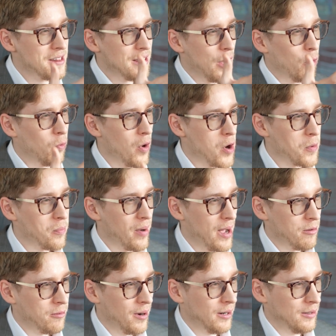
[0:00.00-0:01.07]
The woke
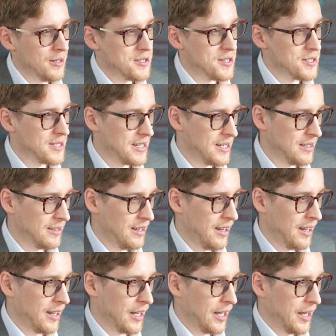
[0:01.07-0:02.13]
mind virus is
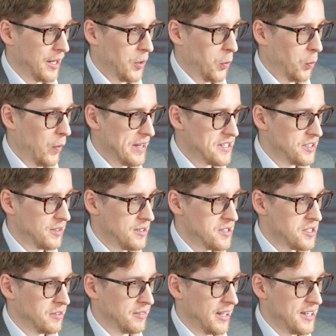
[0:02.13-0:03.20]
killing Western
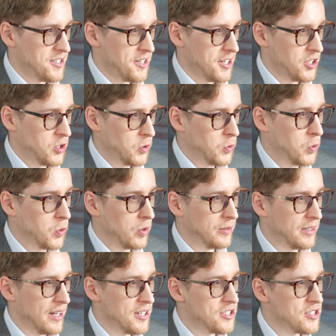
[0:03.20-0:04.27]
civilization. Google
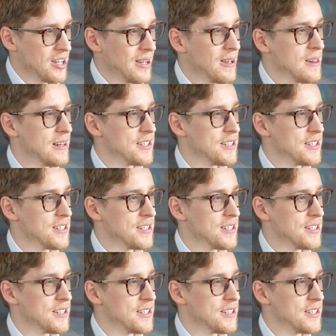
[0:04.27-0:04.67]
does the